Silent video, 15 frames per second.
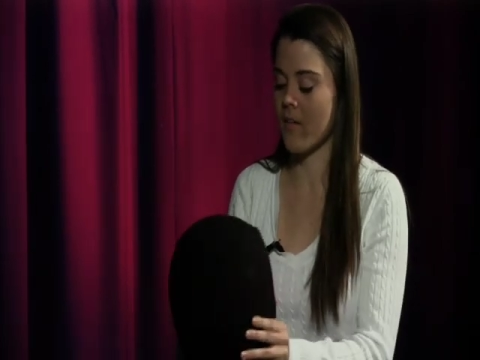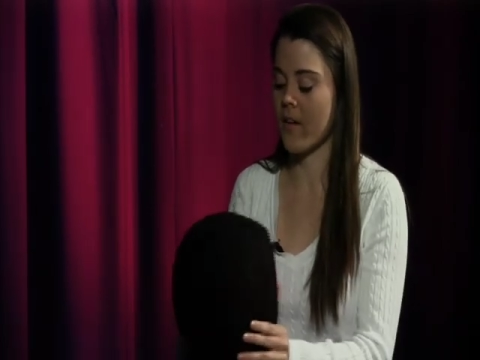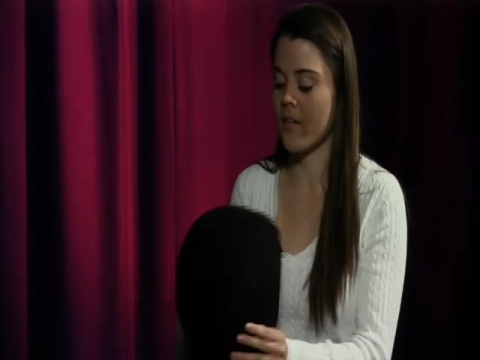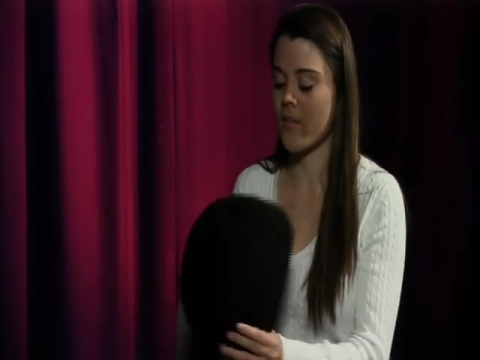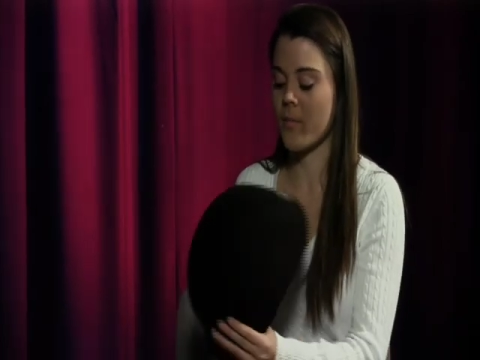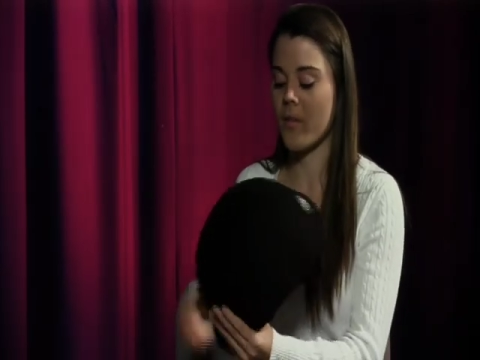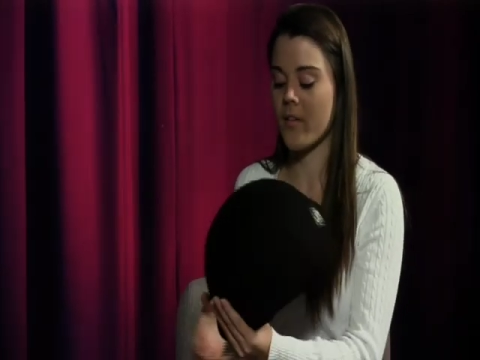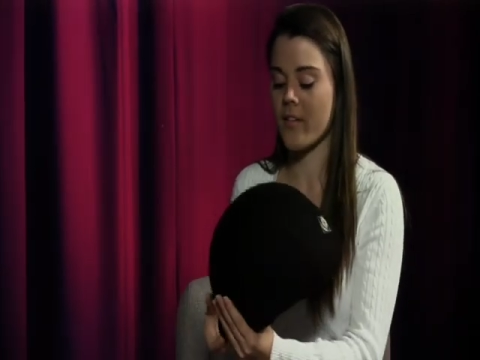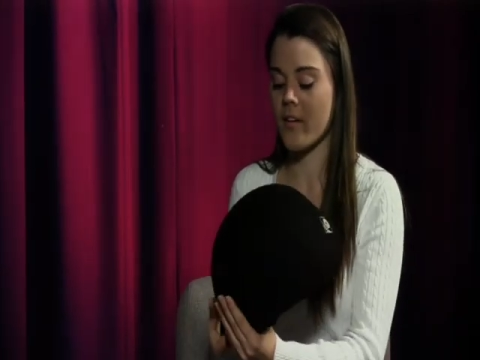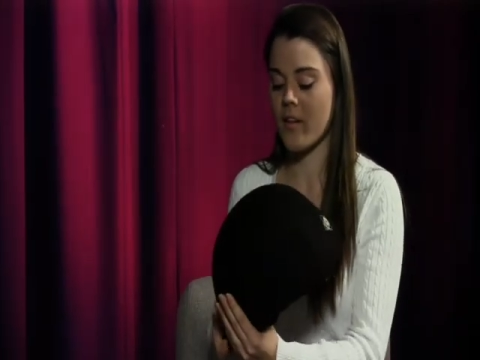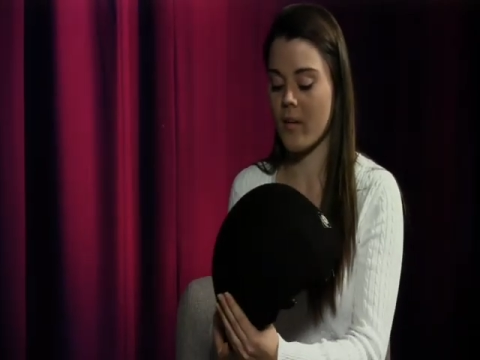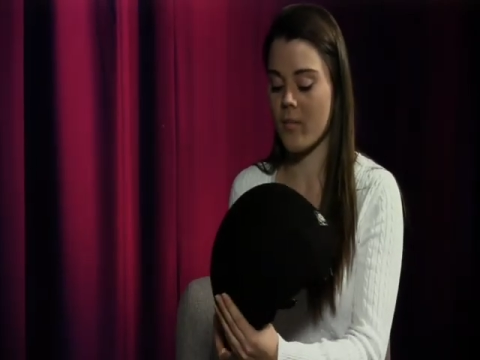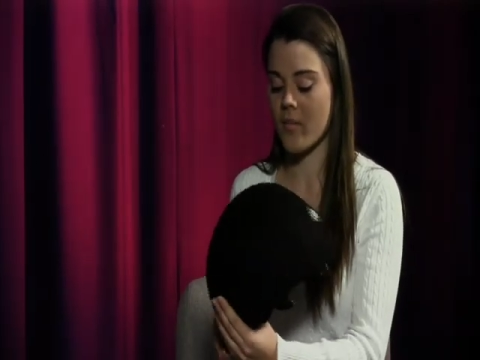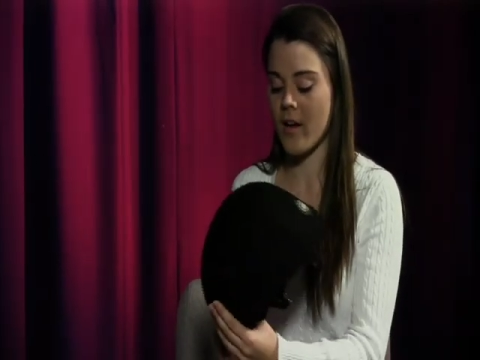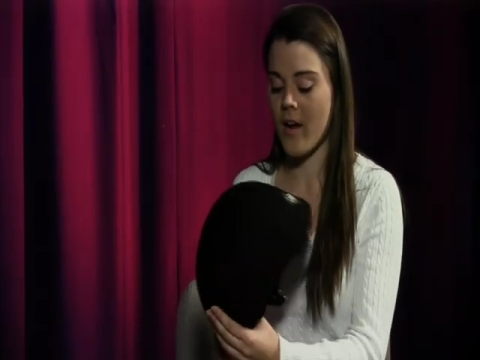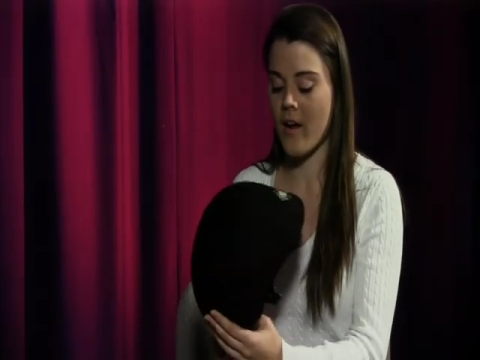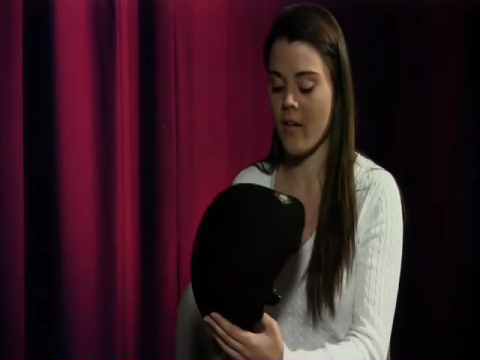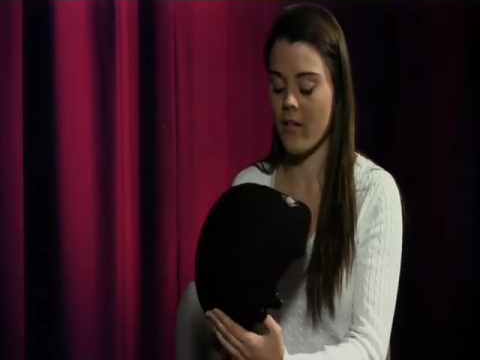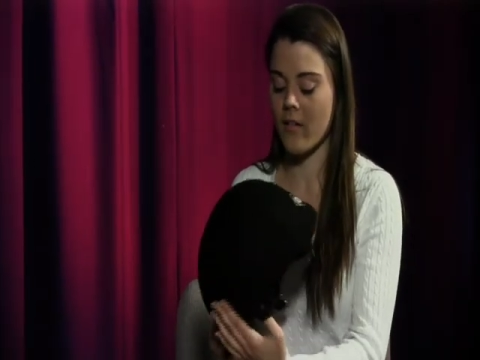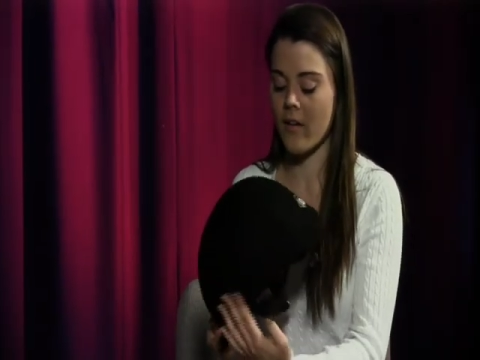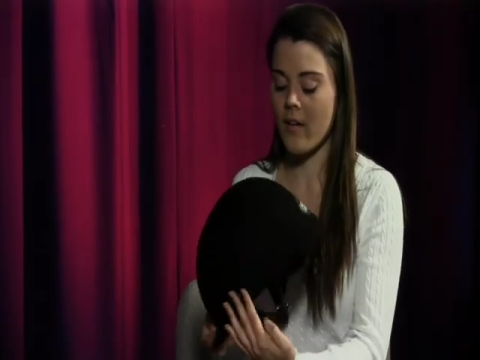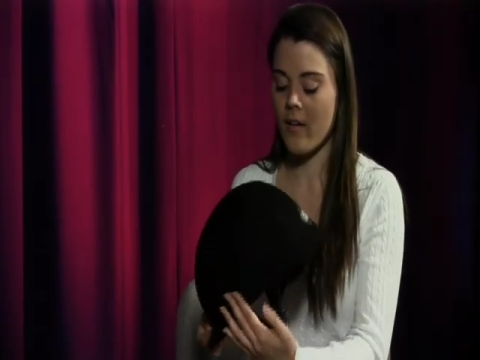It's supposed to come
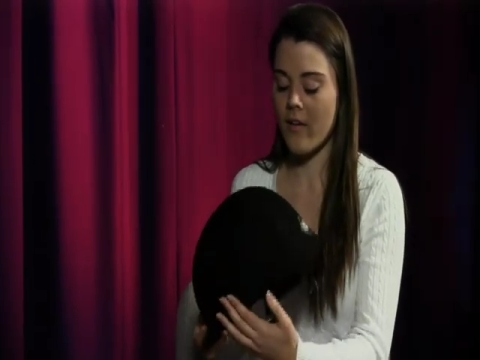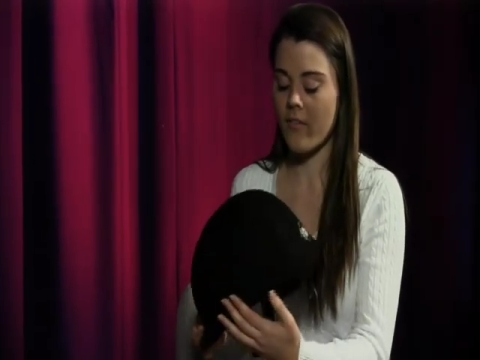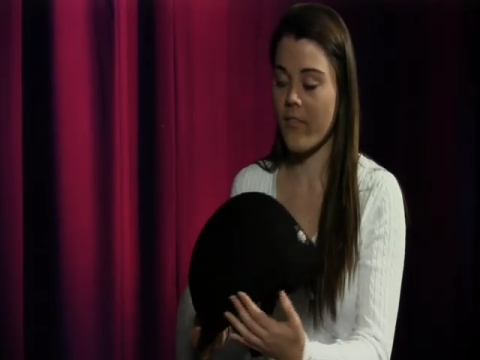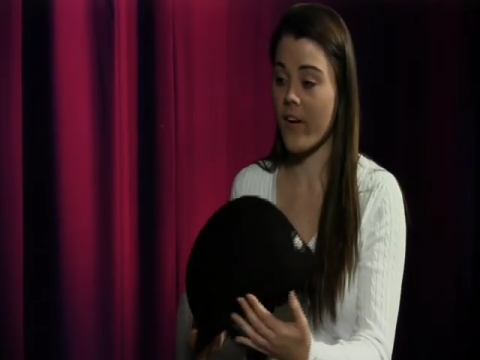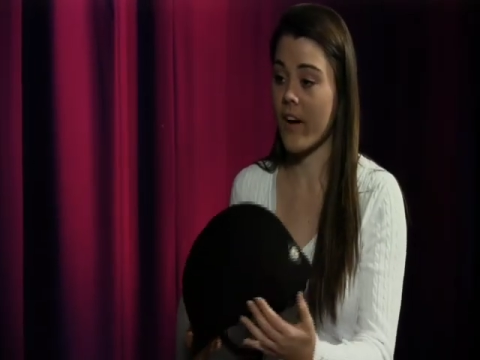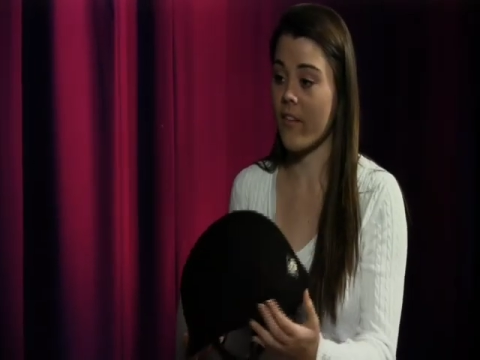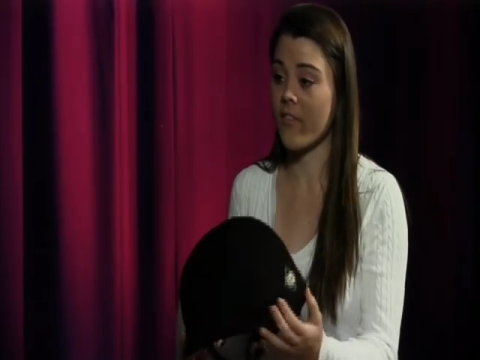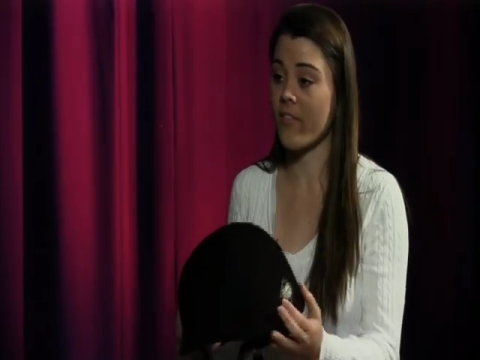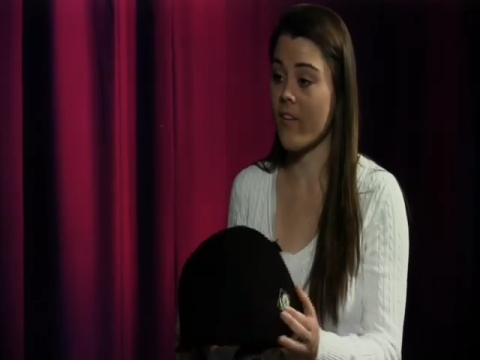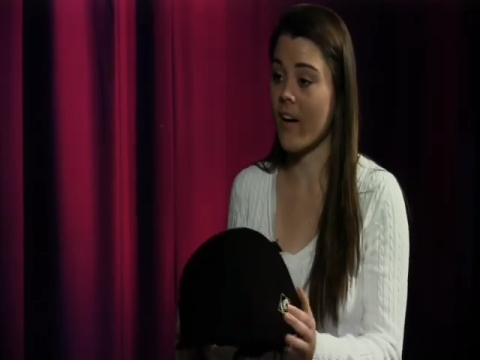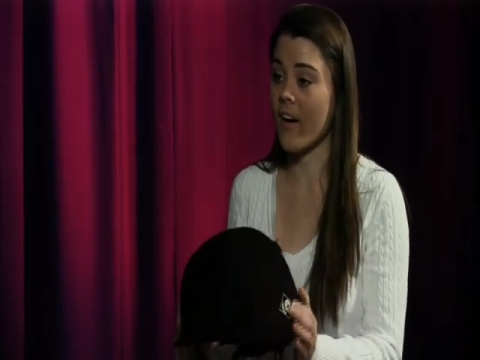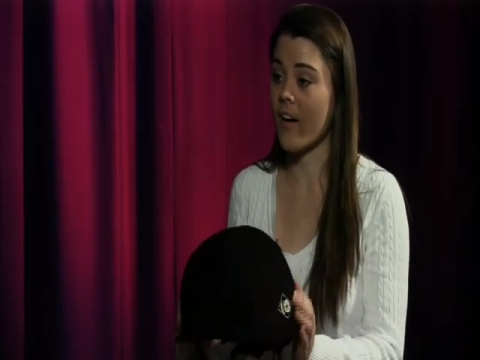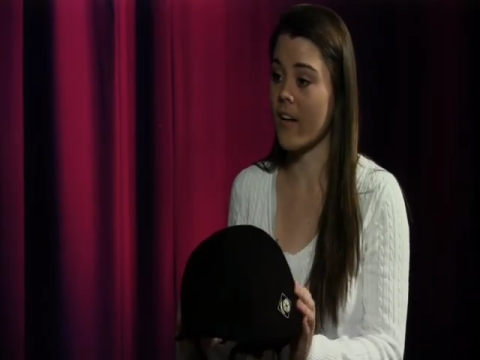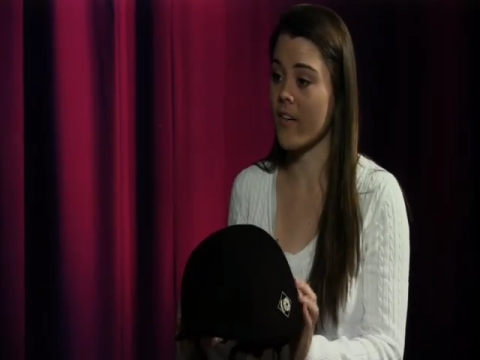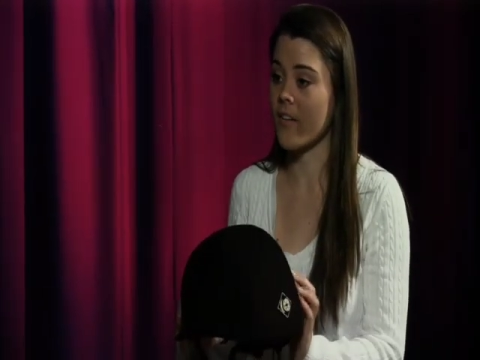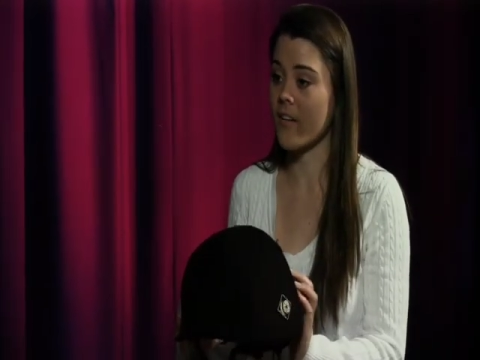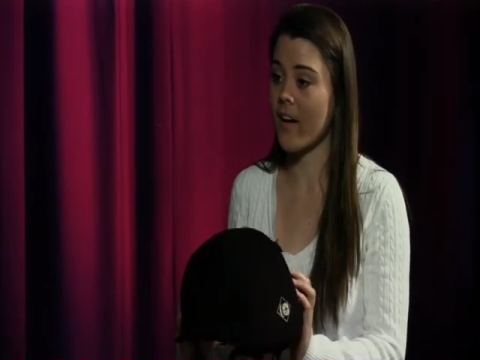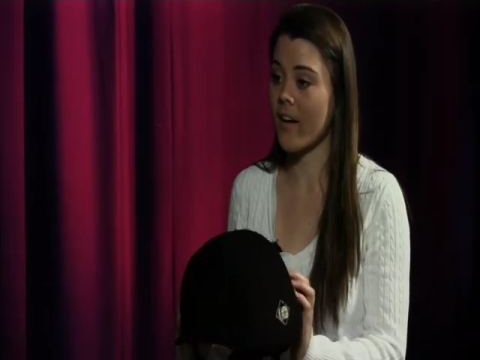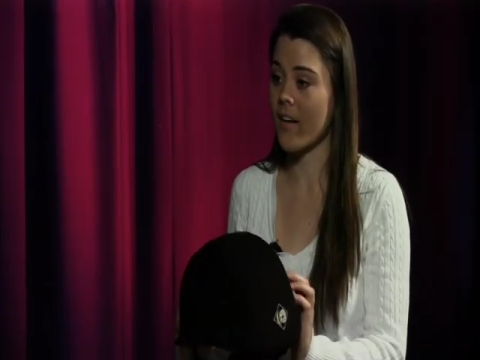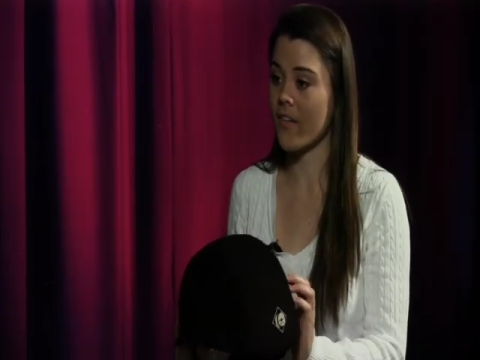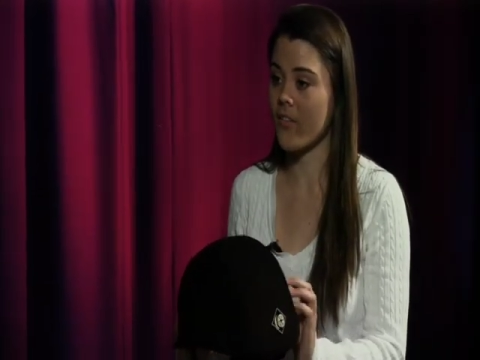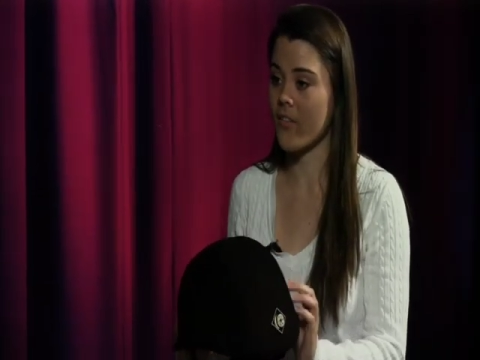down very far on your neck,